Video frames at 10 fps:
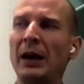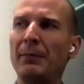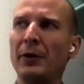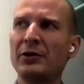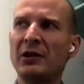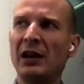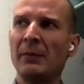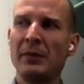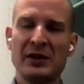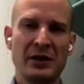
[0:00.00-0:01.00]
my personal
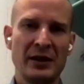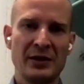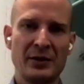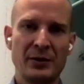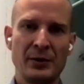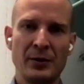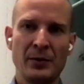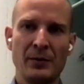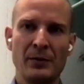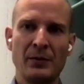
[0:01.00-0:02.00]
ambition is
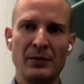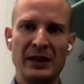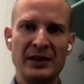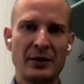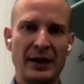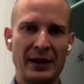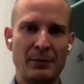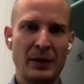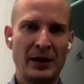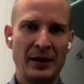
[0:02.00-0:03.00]
to
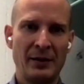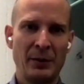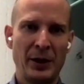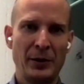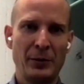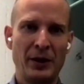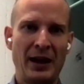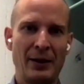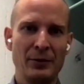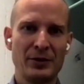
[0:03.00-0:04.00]
disconnect my my own
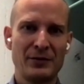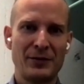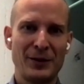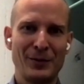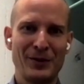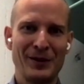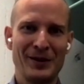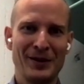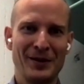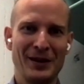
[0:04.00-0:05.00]
house from
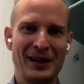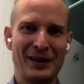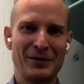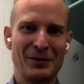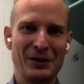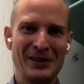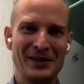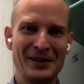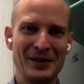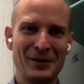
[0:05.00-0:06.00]
the the electric
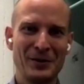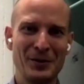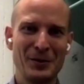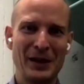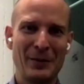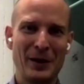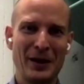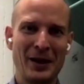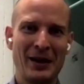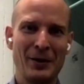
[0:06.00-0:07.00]
grid to to make
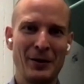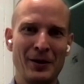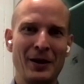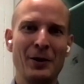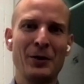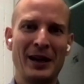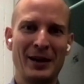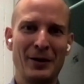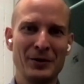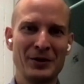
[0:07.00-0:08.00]
my how, own
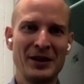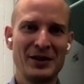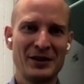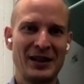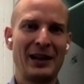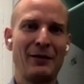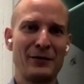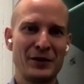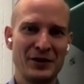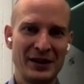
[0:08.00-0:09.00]
house
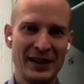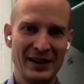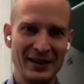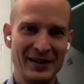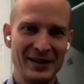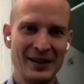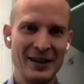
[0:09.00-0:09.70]
self-sustained.